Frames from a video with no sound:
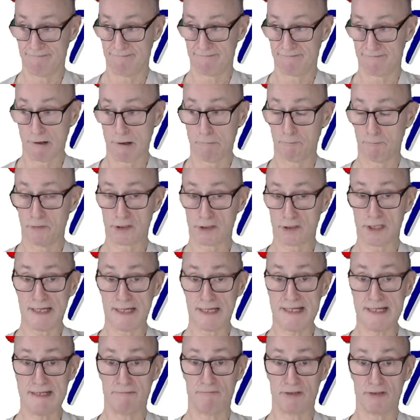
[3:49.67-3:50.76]
from the
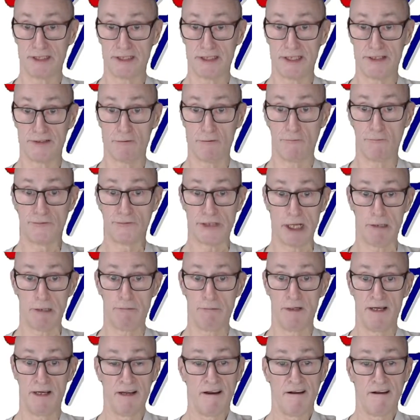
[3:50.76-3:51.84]
diet, which is also
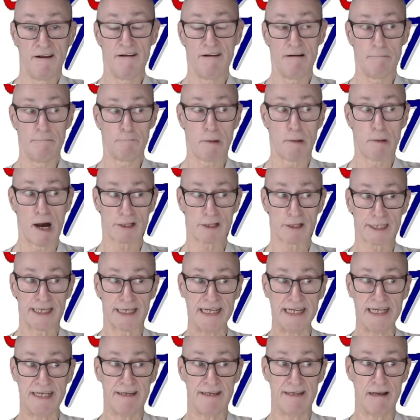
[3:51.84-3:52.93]
part of
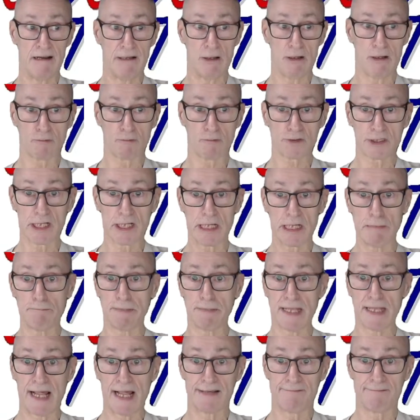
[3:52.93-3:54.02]
the long-term
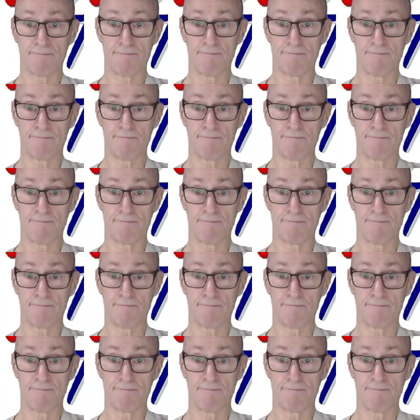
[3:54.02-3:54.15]
plan,